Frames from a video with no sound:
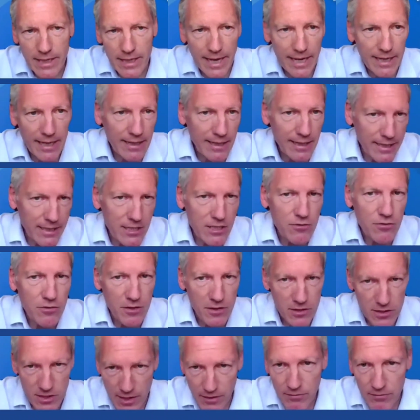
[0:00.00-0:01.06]
catalyst
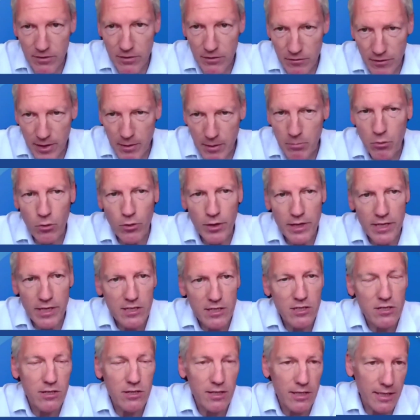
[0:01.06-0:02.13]
for the 7th of April
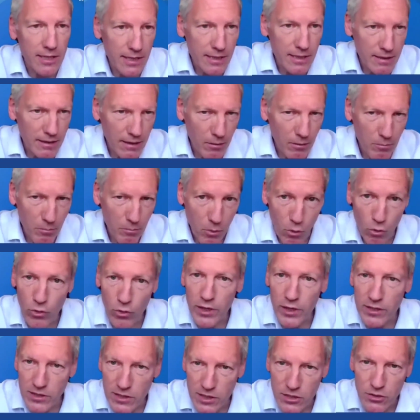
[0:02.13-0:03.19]
is the
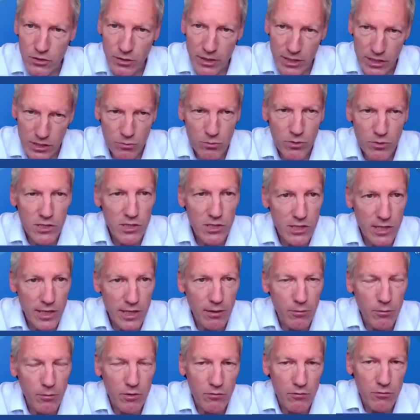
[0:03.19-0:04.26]
appalling situation we're
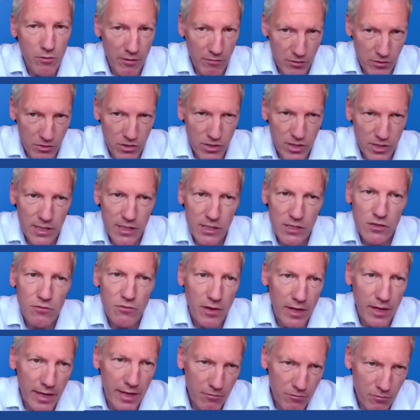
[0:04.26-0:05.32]
seeing with refugees
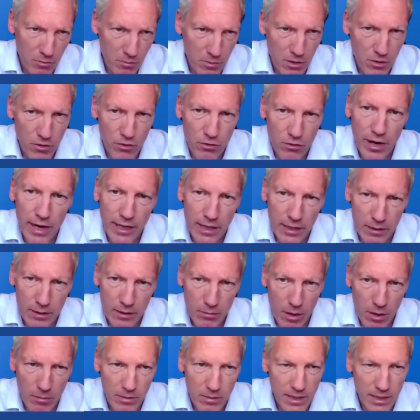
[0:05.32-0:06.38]
fleeing from Ukraine at
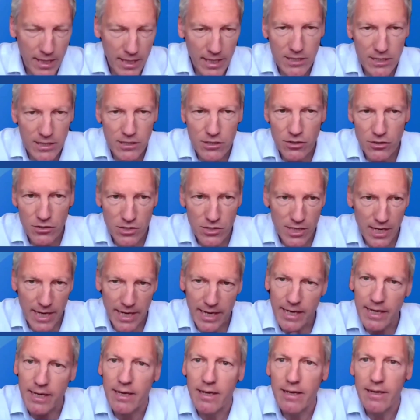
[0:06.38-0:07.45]
the moment. And as you
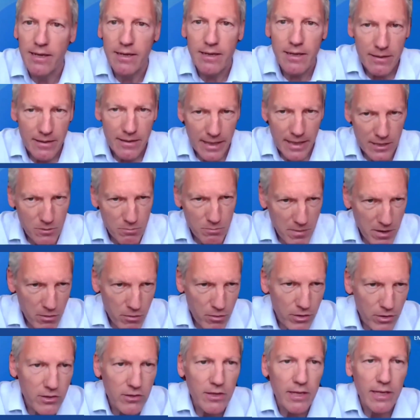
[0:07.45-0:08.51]
say, that's
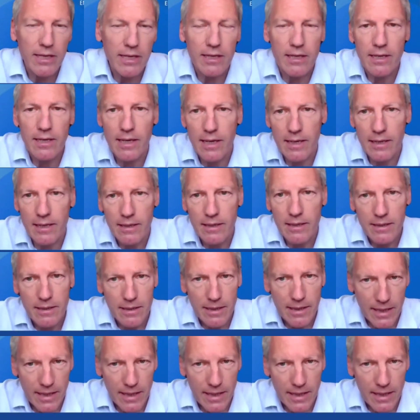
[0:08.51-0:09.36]
mirrored in